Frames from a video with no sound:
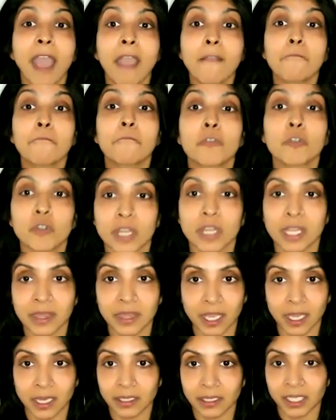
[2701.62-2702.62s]

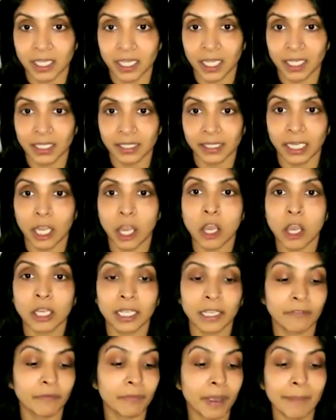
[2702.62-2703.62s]
everything to this. I can't
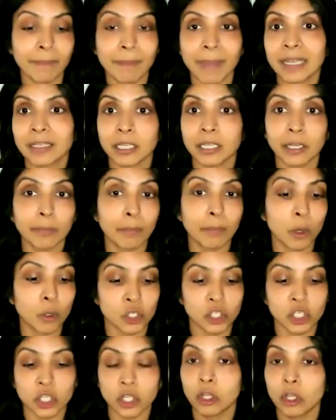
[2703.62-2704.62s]
give my mental,
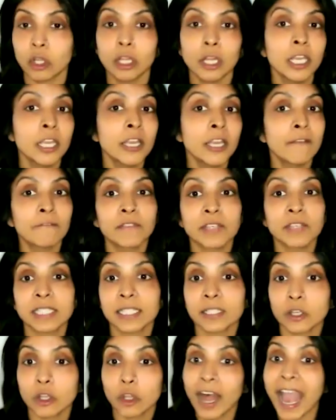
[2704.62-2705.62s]
emotional,
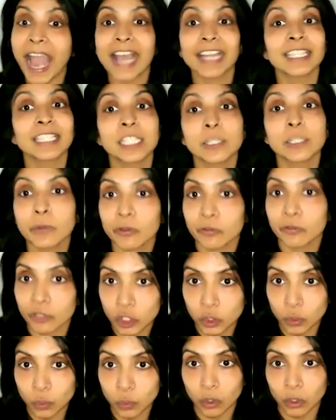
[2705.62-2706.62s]
physical, and
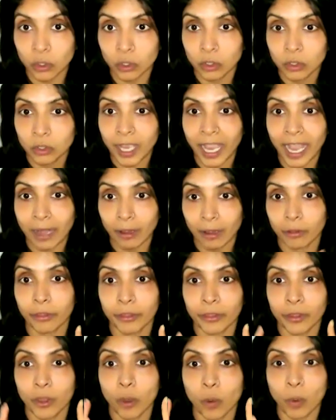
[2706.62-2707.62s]
spiritual health
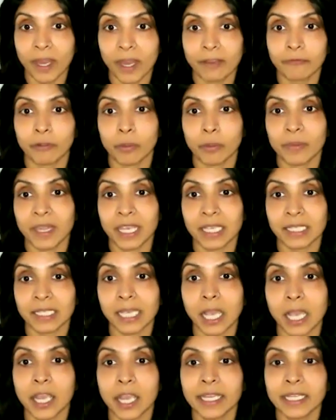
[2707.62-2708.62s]
away from this.
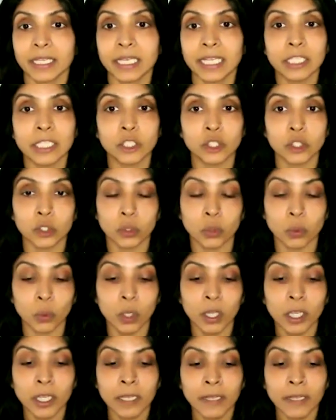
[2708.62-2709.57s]
I need to